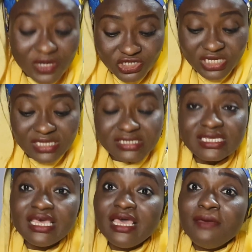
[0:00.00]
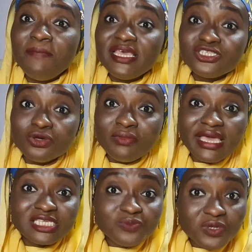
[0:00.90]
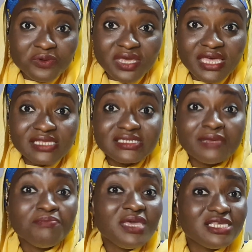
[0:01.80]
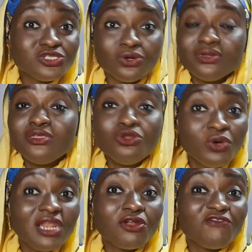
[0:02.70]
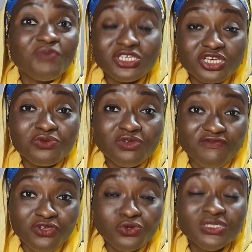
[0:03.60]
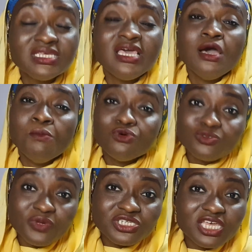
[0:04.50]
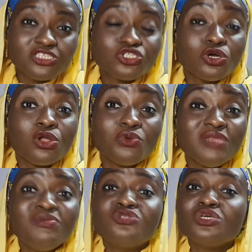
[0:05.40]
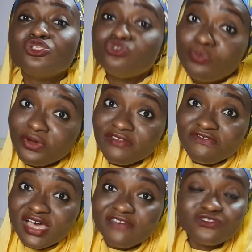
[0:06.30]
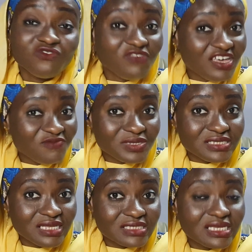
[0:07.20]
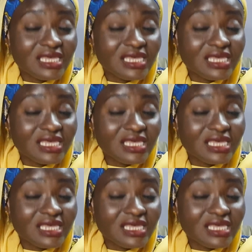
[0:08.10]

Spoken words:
patients, based on experience and based on a lot of patient reviews, most patients tolerate between 2.5 to 5%.